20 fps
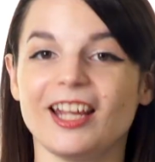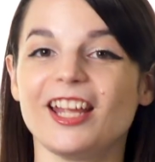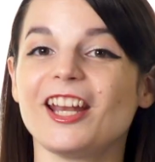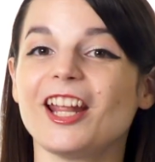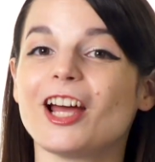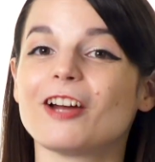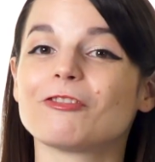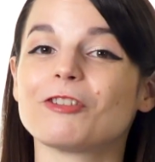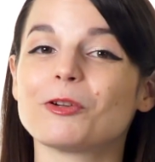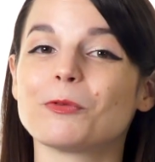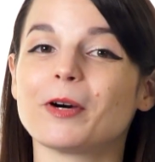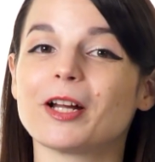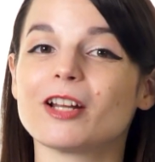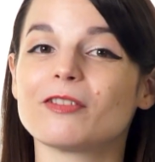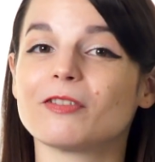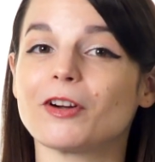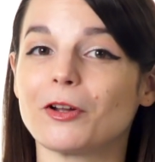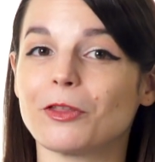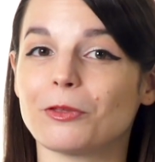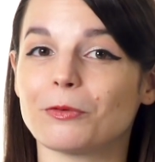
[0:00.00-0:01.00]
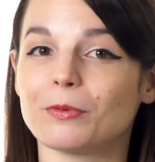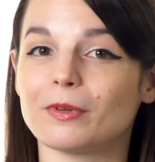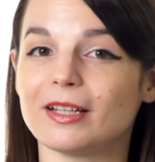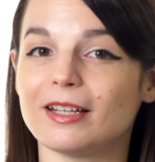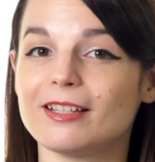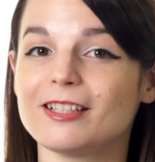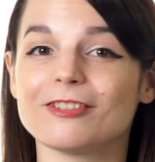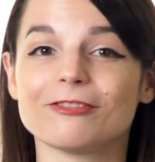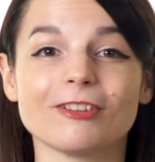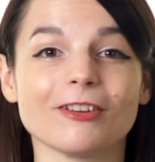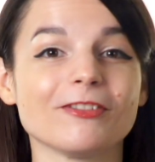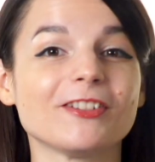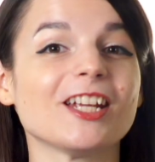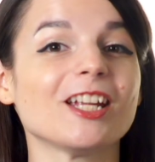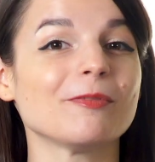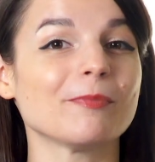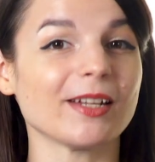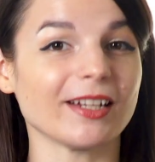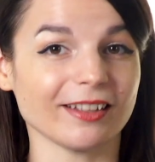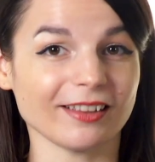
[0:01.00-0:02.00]
In every one of our 3 to
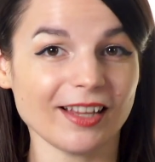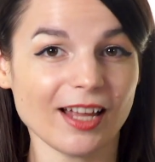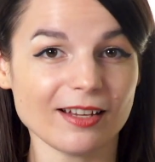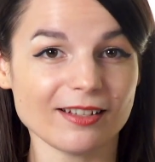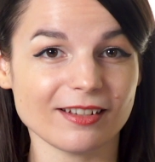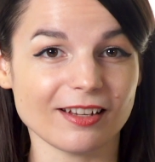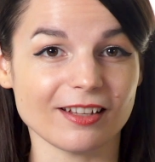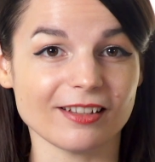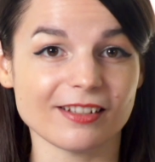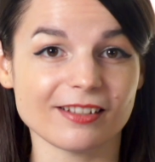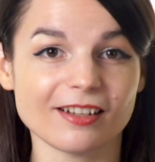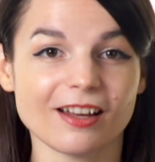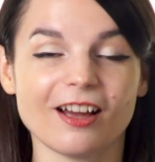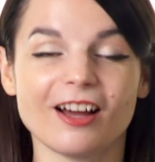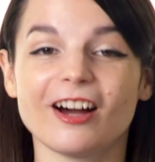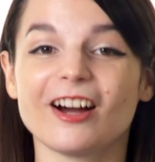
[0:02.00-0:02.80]
15-minute lessons,